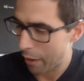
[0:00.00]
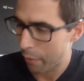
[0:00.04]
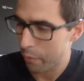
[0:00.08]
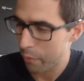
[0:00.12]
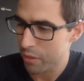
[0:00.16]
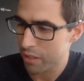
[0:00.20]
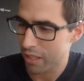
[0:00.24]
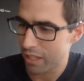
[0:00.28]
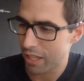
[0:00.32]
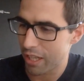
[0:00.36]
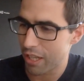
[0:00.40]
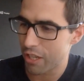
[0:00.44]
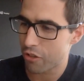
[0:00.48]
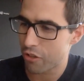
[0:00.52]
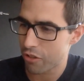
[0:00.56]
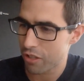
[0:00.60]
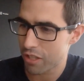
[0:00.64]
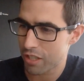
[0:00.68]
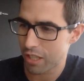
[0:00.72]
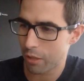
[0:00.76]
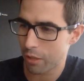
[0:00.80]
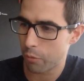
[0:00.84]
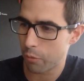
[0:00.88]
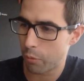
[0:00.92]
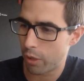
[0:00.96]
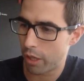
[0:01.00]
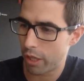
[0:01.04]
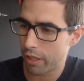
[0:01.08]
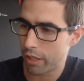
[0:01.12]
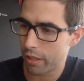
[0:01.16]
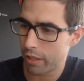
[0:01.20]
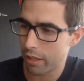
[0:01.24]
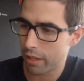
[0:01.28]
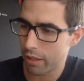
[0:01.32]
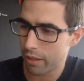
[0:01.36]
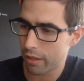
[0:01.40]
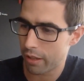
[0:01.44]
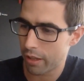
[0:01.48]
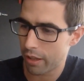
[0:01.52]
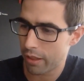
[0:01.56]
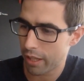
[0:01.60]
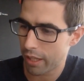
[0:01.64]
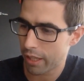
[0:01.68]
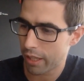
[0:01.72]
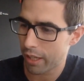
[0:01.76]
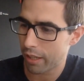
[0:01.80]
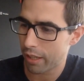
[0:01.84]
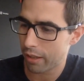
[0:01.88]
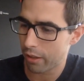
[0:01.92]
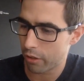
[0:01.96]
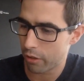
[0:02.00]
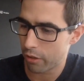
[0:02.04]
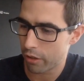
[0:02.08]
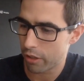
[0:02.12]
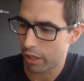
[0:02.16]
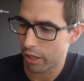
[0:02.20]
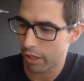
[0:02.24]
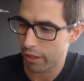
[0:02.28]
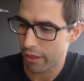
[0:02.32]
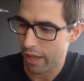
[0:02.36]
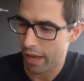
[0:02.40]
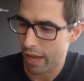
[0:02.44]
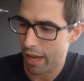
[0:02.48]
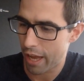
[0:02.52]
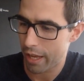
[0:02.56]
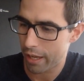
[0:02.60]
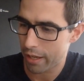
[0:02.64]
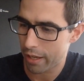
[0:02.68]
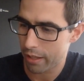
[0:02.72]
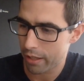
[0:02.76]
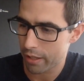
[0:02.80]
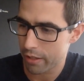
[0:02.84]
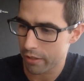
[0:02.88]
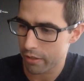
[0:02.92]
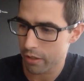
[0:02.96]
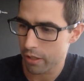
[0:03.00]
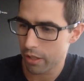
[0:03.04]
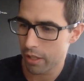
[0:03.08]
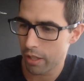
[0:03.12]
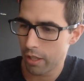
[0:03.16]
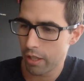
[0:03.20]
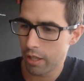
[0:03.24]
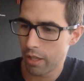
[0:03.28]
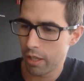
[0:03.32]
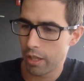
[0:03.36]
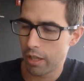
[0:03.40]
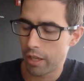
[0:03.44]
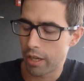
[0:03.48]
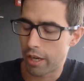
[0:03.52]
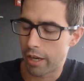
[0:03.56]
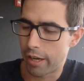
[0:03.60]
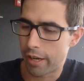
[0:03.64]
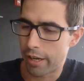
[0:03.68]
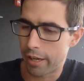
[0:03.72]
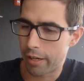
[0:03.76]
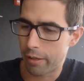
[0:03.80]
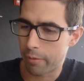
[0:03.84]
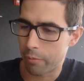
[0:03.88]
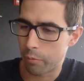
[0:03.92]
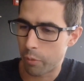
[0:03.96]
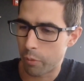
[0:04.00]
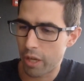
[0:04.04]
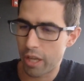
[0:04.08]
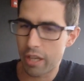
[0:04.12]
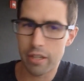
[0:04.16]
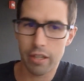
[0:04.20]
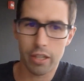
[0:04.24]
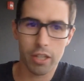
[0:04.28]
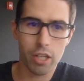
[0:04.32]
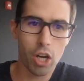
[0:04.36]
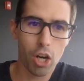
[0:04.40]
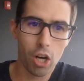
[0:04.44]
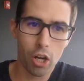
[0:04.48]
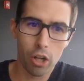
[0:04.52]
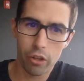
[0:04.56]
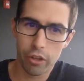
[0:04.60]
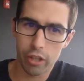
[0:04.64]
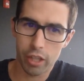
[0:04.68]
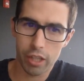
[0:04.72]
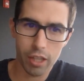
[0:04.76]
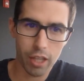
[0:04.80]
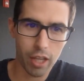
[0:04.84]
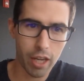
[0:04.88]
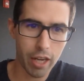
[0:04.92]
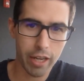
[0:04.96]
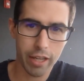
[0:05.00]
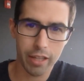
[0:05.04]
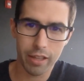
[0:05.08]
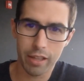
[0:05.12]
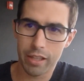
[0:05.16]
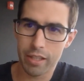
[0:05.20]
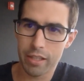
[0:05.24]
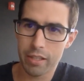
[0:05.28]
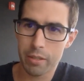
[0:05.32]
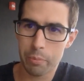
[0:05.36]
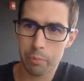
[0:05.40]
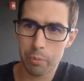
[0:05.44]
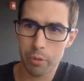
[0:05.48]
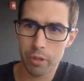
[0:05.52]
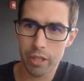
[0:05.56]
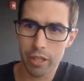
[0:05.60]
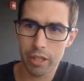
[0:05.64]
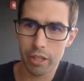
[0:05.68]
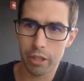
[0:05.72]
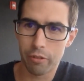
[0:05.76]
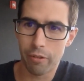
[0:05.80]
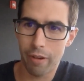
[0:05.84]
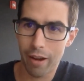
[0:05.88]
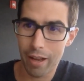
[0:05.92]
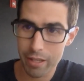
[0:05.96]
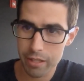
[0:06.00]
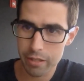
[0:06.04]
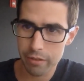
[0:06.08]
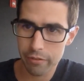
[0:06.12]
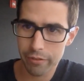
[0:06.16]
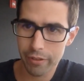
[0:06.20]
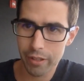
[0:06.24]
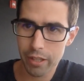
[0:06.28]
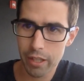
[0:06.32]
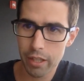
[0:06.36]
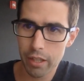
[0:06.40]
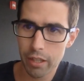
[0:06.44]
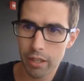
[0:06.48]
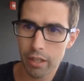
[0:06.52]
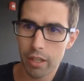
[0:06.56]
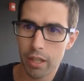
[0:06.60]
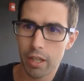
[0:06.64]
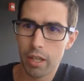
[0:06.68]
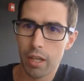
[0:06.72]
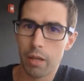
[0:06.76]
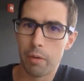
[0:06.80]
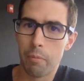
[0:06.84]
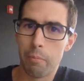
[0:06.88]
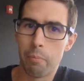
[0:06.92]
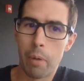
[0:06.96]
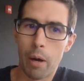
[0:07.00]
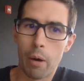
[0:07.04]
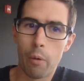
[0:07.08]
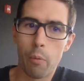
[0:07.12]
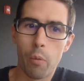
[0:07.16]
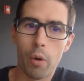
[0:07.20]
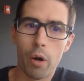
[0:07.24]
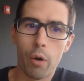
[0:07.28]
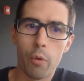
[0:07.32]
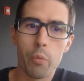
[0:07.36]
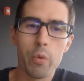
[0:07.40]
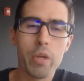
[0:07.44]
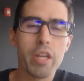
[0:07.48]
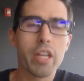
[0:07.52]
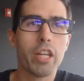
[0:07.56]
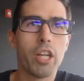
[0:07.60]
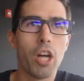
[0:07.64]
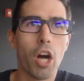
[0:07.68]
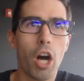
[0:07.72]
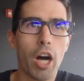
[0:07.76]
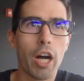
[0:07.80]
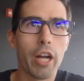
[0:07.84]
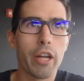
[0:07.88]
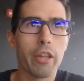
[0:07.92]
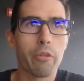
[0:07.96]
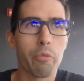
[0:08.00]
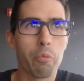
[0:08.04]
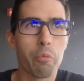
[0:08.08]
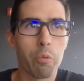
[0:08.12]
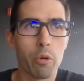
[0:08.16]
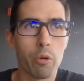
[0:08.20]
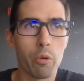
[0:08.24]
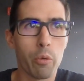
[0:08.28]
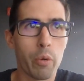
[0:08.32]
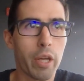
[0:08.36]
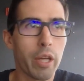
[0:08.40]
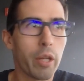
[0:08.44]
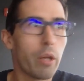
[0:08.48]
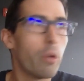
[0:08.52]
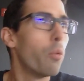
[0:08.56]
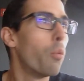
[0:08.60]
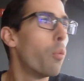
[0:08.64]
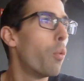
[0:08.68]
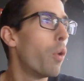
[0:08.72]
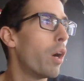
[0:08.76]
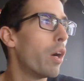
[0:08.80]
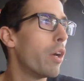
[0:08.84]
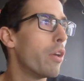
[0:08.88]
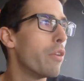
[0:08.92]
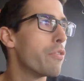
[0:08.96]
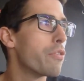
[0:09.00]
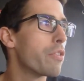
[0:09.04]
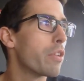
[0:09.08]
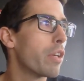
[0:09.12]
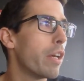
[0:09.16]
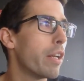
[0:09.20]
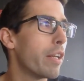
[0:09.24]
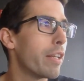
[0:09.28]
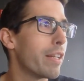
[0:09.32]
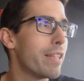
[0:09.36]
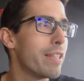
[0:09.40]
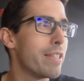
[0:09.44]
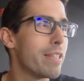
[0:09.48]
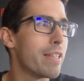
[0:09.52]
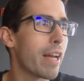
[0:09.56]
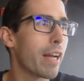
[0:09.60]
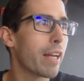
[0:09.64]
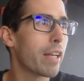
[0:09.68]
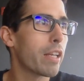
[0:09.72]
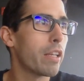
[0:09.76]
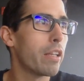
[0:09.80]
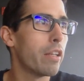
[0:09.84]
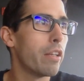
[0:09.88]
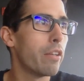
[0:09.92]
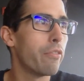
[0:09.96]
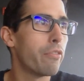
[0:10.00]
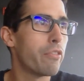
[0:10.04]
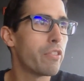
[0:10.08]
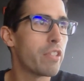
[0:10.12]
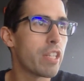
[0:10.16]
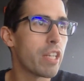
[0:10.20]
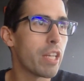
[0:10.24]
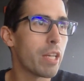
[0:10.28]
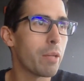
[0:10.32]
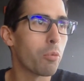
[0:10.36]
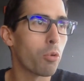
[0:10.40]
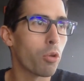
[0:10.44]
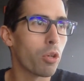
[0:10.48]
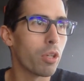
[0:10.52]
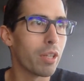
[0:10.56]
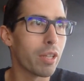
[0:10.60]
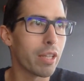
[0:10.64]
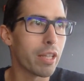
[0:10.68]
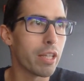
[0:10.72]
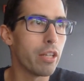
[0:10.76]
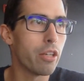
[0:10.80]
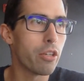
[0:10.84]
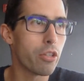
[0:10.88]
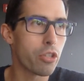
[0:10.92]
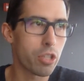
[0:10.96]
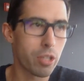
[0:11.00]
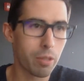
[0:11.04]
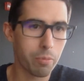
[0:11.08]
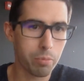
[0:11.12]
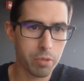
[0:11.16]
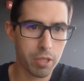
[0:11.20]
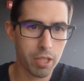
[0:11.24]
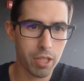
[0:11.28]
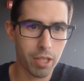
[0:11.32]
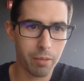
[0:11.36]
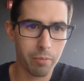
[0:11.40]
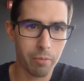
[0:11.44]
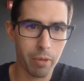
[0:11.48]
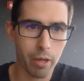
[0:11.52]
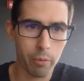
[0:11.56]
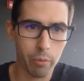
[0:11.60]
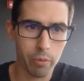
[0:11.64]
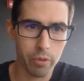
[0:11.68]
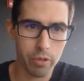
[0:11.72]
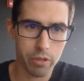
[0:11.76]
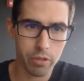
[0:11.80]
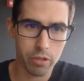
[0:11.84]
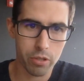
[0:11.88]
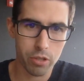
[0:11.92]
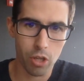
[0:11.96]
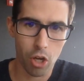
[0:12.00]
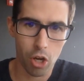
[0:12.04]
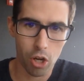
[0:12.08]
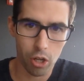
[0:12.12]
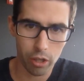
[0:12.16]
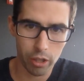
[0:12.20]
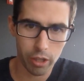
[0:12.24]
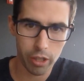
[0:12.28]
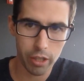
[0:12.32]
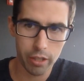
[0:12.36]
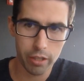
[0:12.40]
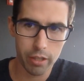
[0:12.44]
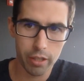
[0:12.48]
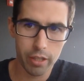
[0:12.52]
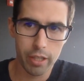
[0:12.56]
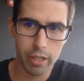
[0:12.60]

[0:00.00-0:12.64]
that was an interesting one. Yeah. The thing I learned on that is we had to call the client list pretty aggressively. But what we got through it was an executive team or a leadership team that was solid.